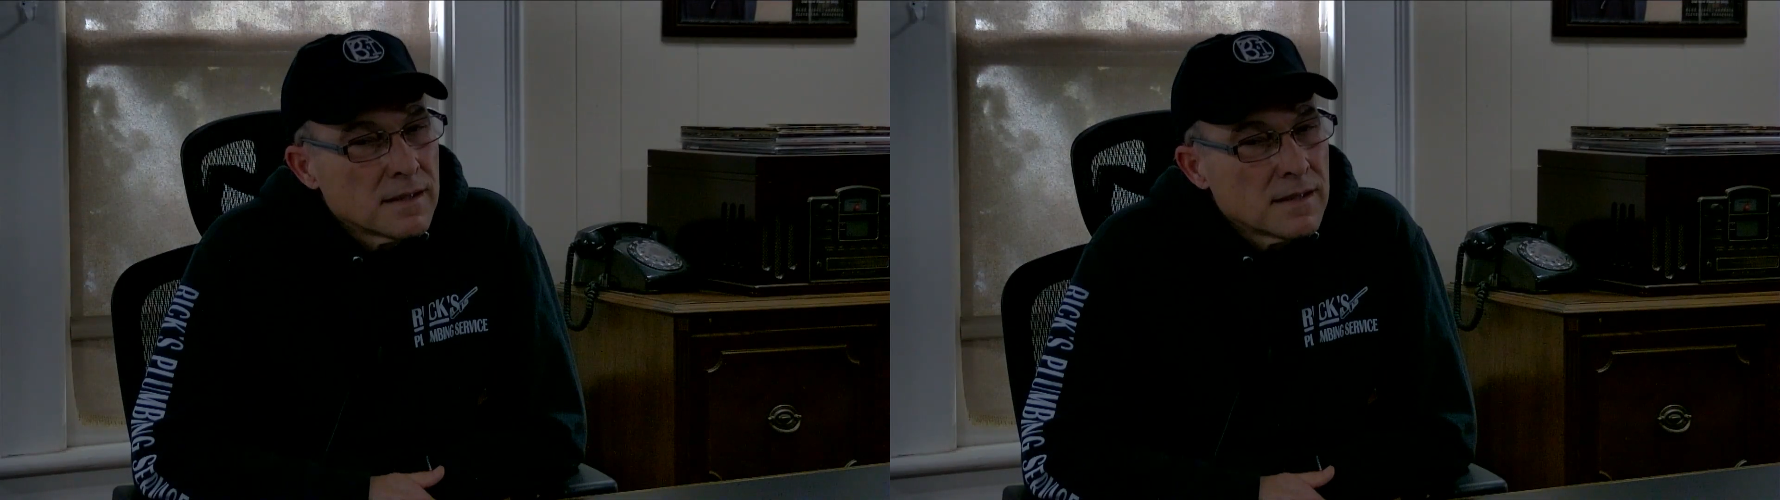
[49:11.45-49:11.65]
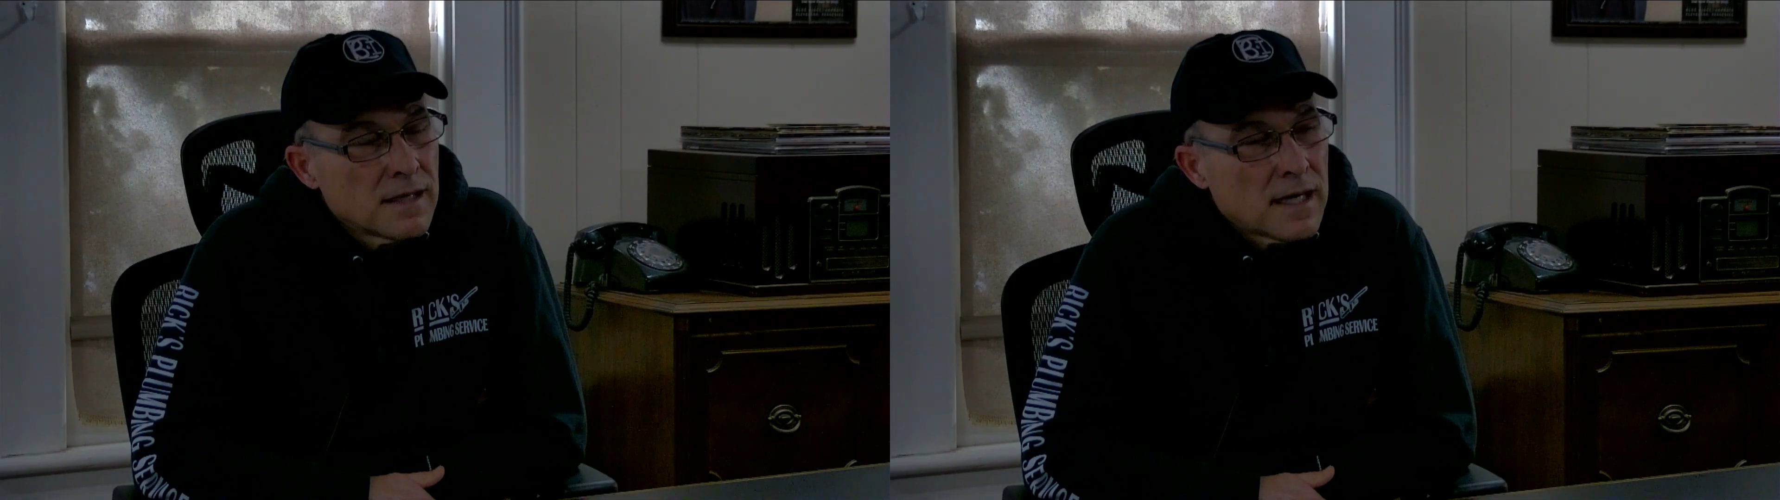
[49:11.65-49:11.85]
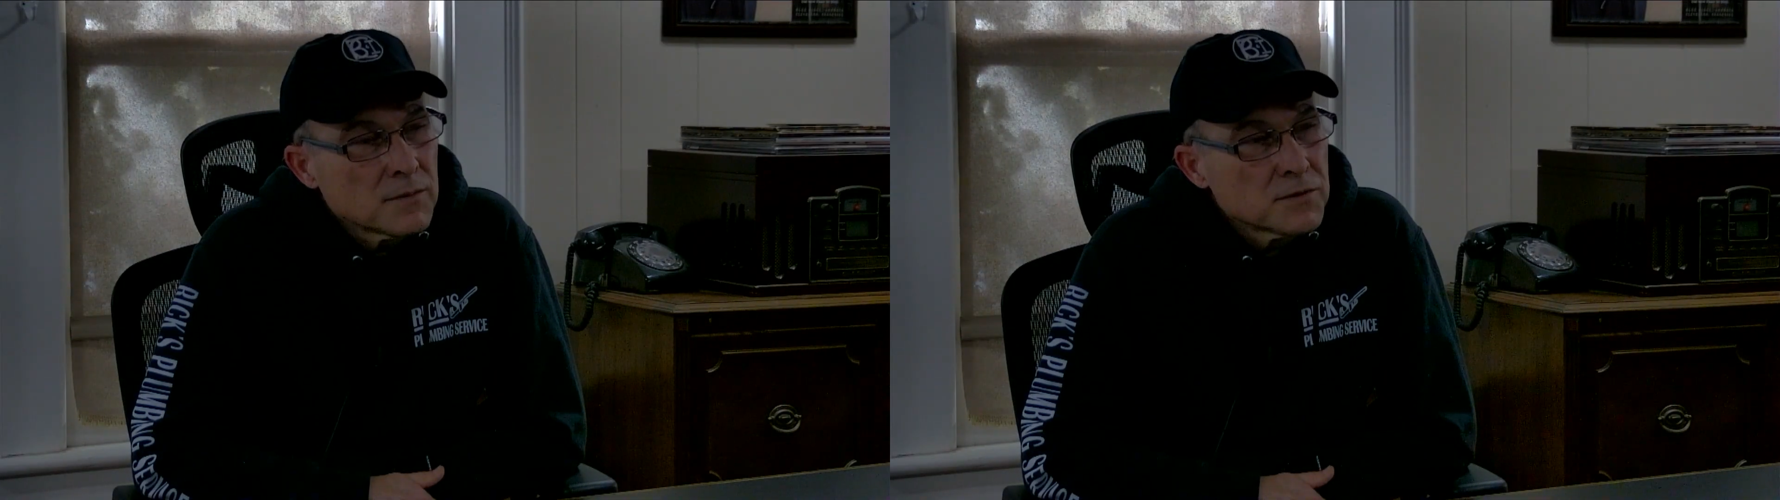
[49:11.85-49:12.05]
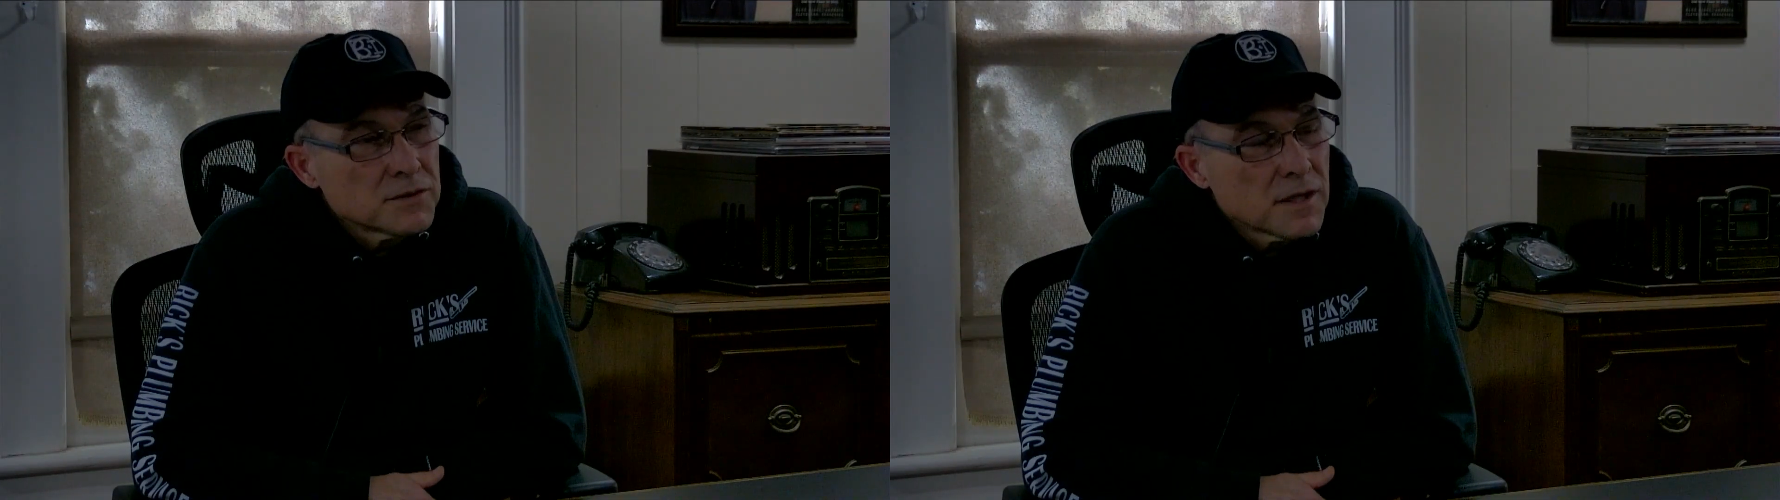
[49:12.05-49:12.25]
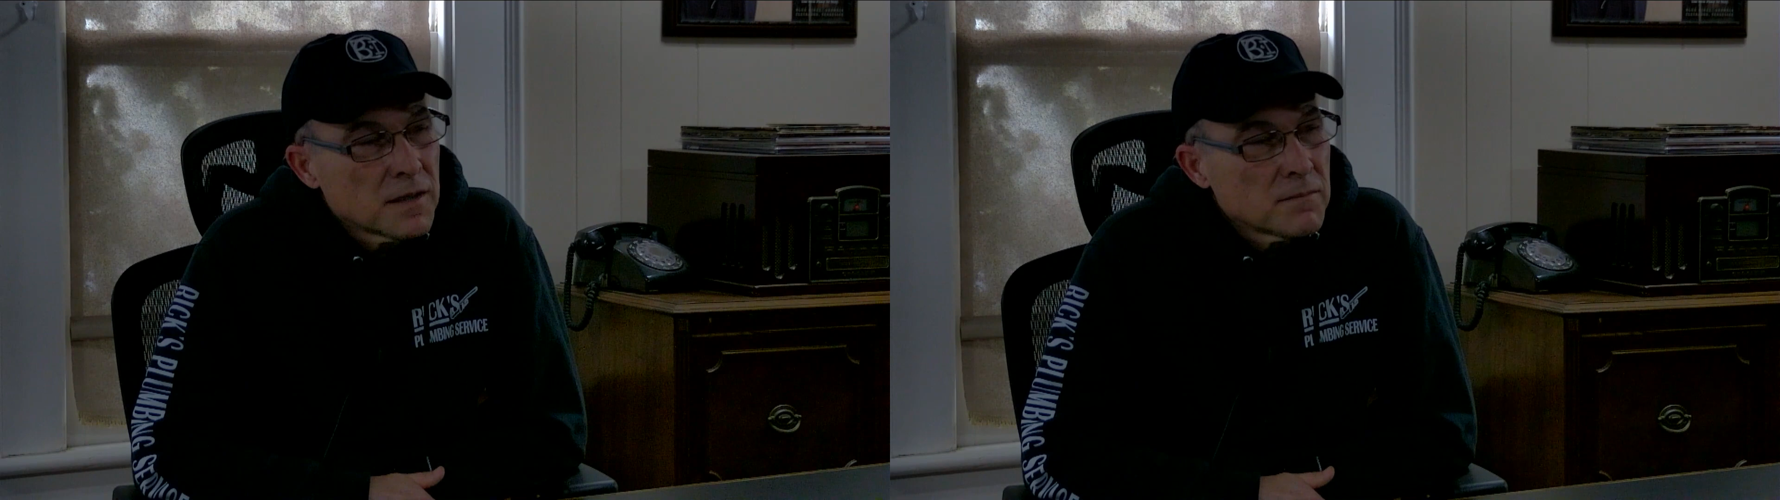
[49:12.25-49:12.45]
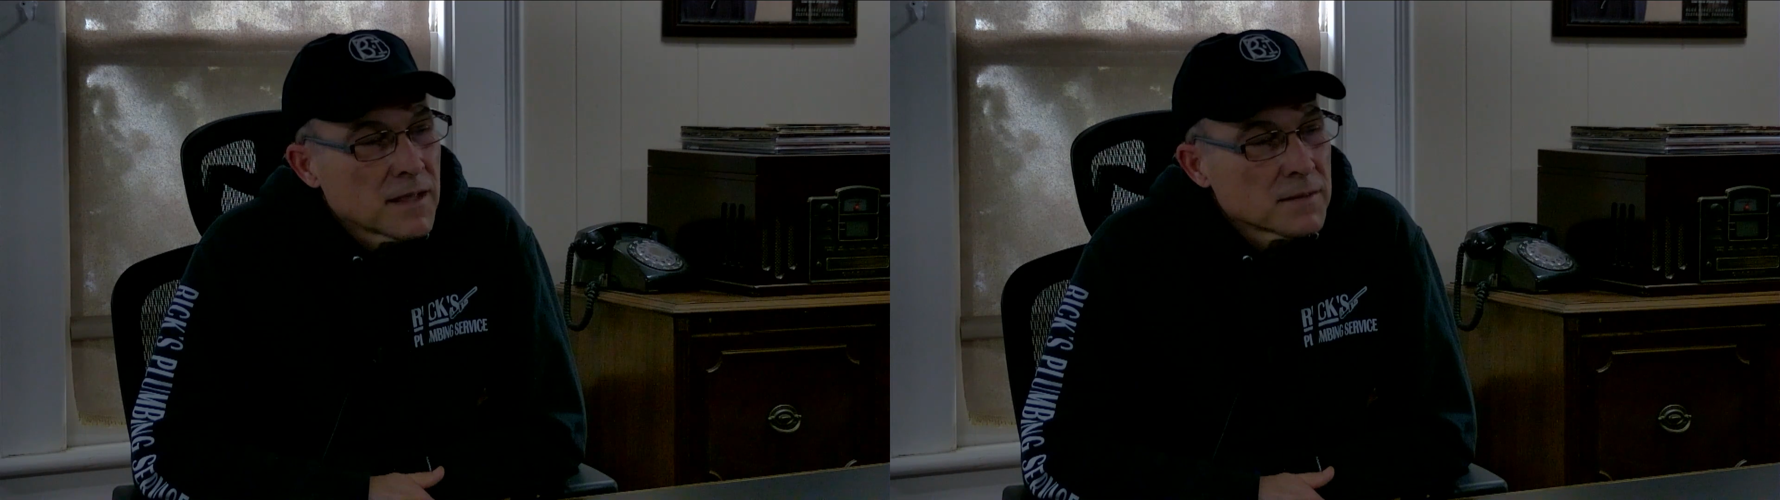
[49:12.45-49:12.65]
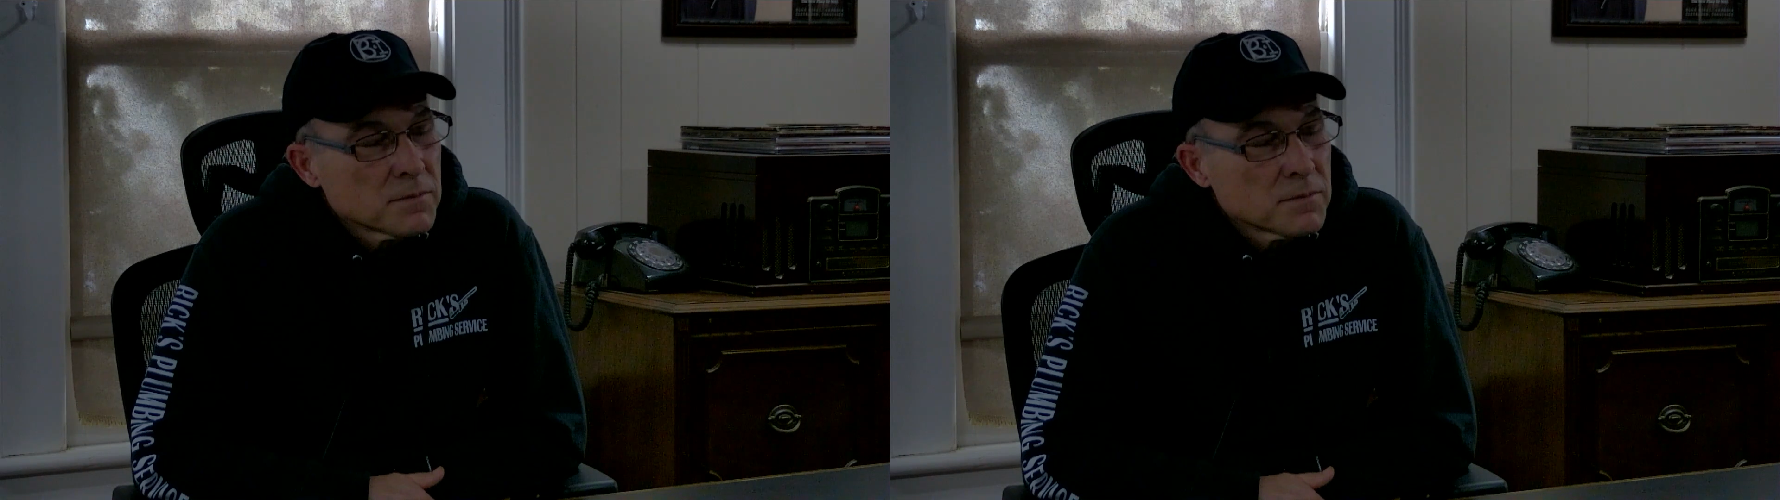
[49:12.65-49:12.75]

I was stopped by the